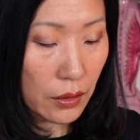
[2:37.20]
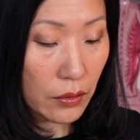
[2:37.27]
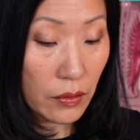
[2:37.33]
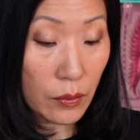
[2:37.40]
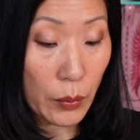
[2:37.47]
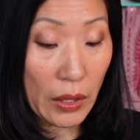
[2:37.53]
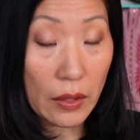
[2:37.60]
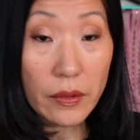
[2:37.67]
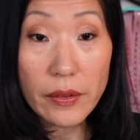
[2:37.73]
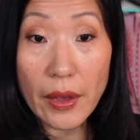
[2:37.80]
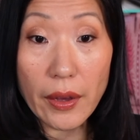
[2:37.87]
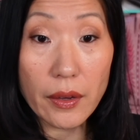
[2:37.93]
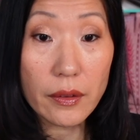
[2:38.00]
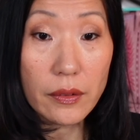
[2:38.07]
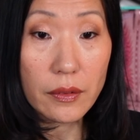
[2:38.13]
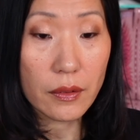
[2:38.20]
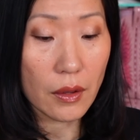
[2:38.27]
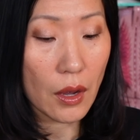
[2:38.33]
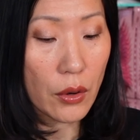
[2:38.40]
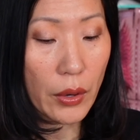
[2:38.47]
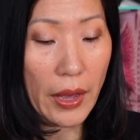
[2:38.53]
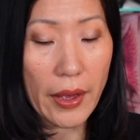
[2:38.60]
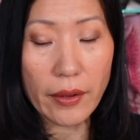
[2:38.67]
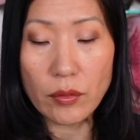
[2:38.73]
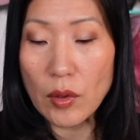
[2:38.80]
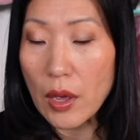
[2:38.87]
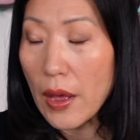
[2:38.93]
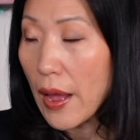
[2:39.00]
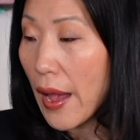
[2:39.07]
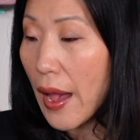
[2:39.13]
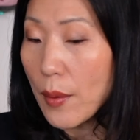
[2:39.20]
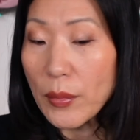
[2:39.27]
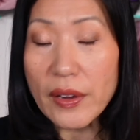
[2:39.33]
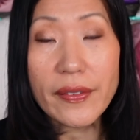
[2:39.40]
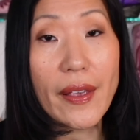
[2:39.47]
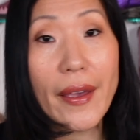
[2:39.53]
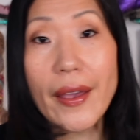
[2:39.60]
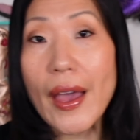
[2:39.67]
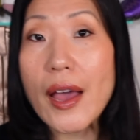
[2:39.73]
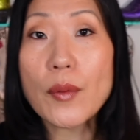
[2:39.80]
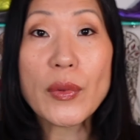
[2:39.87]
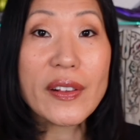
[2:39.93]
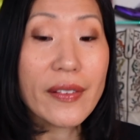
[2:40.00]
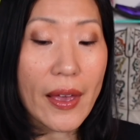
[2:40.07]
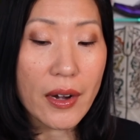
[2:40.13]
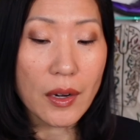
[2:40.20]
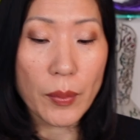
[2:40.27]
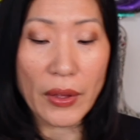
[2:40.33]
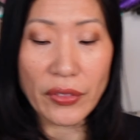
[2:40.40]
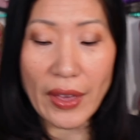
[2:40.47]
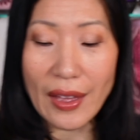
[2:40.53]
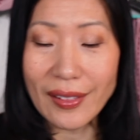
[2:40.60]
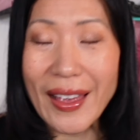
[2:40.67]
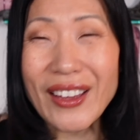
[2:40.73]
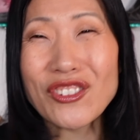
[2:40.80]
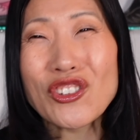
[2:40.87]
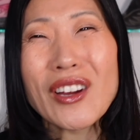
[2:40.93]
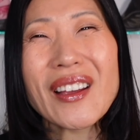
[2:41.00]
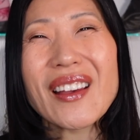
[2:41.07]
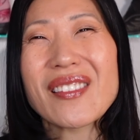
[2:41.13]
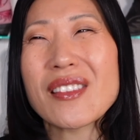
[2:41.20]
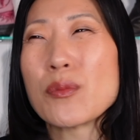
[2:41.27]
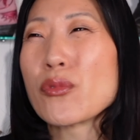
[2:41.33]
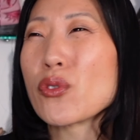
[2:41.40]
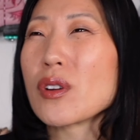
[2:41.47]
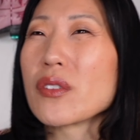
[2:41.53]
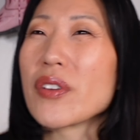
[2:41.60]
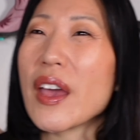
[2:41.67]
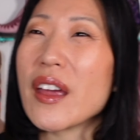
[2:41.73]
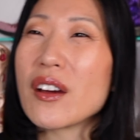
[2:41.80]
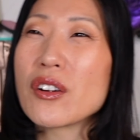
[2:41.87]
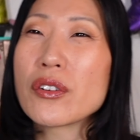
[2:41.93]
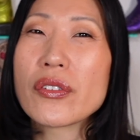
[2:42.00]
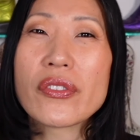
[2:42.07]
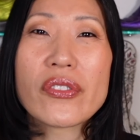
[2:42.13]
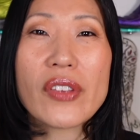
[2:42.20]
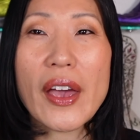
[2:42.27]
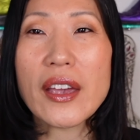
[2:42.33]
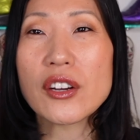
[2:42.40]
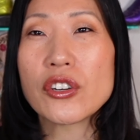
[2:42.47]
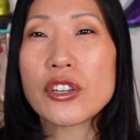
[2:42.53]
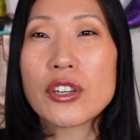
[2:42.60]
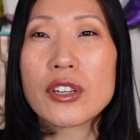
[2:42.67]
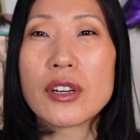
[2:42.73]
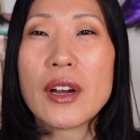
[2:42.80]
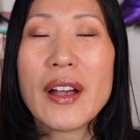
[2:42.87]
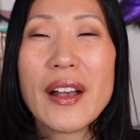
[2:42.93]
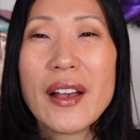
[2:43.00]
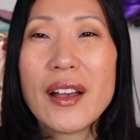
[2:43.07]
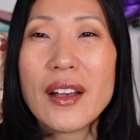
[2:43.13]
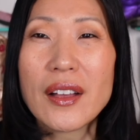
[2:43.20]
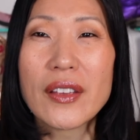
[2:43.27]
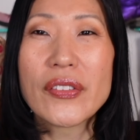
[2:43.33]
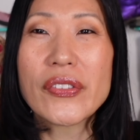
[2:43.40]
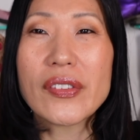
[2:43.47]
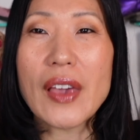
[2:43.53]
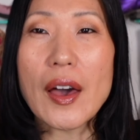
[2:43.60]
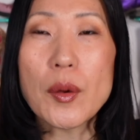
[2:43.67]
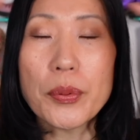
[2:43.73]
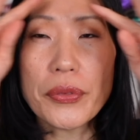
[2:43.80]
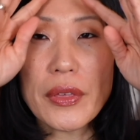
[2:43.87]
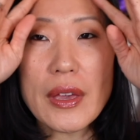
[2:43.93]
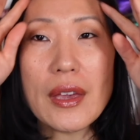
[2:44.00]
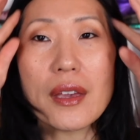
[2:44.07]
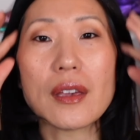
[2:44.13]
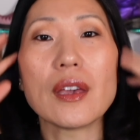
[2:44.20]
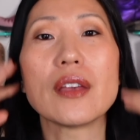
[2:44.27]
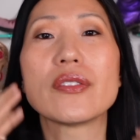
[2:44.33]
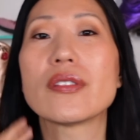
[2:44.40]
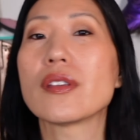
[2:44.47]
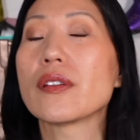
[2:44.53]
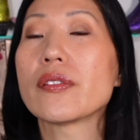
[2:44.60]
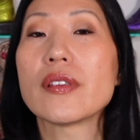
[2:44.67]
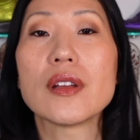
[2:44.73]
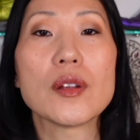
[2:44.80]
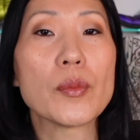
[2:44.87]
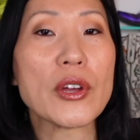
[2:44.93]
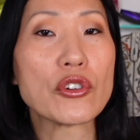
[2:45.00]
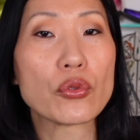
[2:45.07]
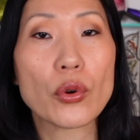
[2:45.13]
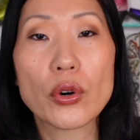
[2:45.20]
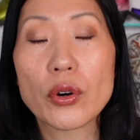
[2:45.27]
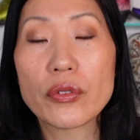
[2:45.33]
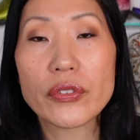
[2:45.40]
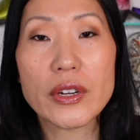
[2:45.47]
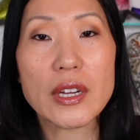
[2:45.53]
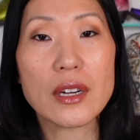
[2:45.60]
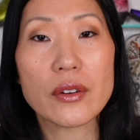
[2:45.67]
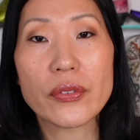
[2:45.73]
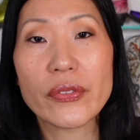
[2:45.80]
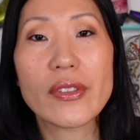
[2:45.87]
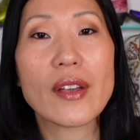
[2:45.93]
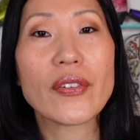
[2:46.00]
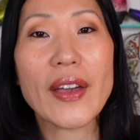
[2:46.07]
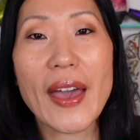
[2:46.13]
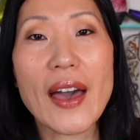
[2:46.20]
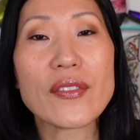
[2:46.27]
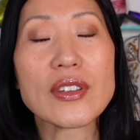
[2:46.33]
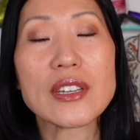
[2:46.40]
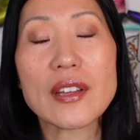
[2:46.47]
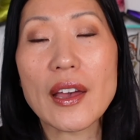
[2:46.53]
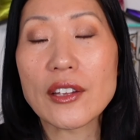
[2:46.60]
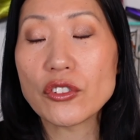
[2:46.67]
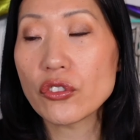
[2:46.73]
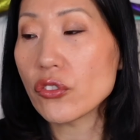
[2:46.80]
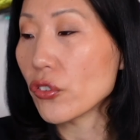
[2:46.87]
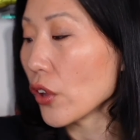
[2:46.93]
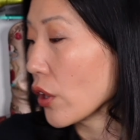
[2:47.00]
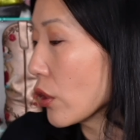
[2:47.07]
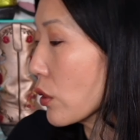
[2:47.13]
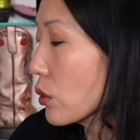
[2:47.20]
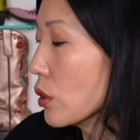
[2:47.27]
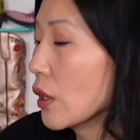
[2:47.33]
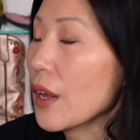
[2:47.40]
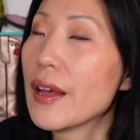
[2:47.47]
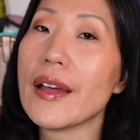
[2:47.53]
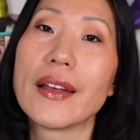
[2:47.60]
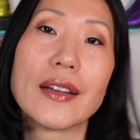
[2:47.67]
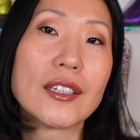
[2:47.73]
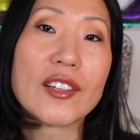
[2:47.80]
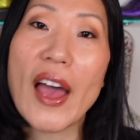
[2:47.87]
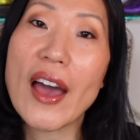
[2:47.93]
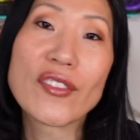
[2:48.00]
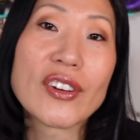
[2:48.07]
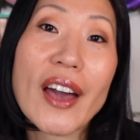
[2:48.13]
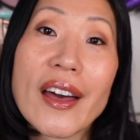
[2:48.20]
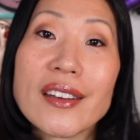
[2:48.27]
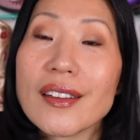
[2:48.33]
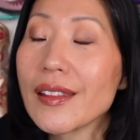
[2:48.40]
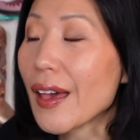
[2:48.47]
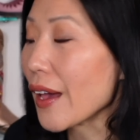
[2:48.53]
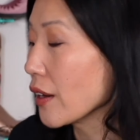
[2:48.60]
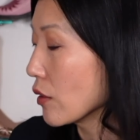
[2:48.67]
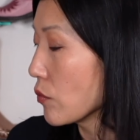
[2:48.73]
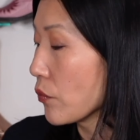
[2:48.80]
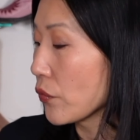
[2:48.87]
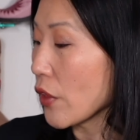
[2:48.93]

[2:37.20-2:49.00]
Smells nice. Okay. I'm going to say I'm excited about that. Last year I got some sort of hair cider scalp thing. It's still sitting in my drawer over here of stuff I haven't touched, so haven't gotten to that.